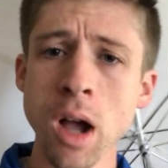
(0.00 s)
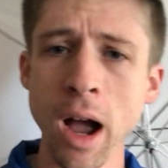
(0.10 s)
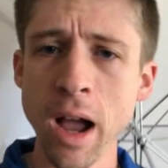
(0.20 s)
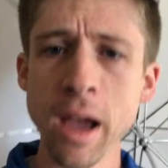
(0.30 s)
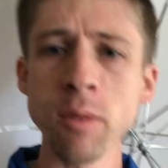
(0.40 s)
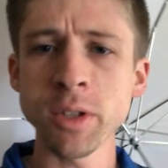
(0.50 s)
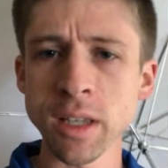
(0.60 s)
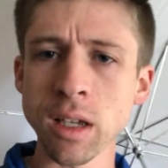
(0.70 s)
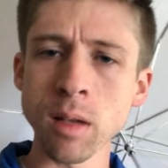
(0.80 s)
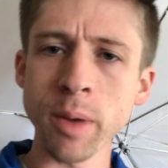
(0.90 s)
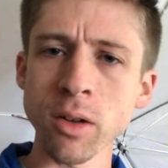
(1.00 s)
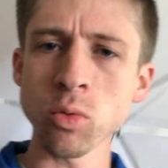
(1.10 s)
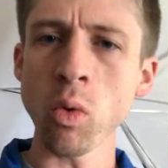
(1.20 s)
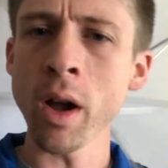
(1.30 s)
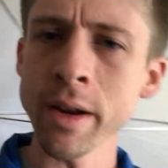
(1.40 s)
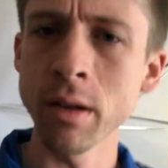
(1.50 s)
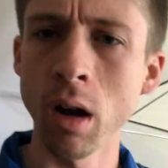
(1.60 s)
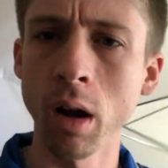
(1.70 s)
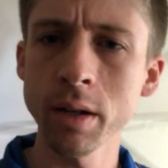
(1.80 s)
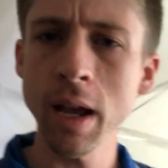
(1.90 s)
I was thinking about why
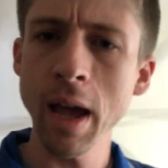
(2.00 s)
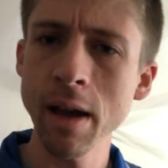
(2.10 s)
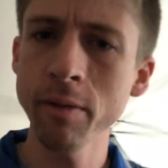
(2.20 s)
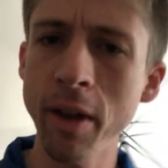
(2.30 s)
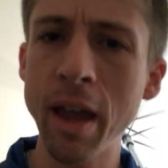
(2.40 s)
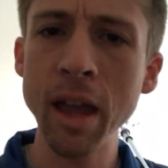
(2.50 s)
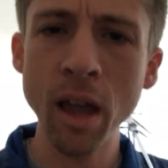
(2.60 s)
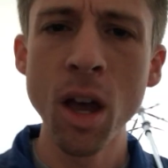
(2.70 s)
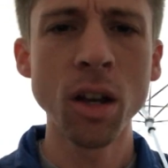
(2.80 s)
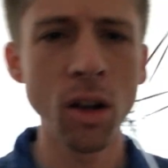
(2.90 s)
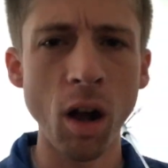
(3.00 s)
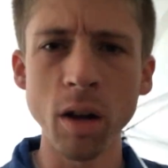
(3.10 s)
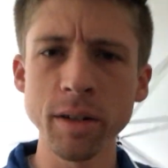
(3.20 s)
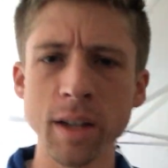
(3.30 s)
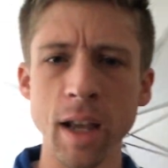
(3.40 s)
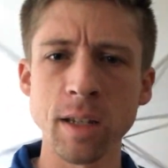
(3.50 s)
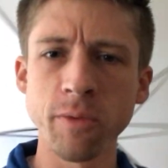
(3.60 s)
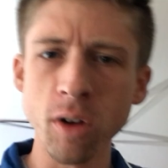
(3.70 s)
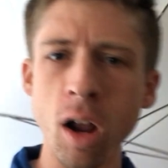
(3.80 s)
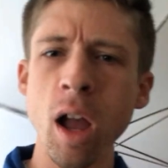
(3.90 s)
not have a contest
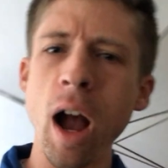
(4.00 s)
for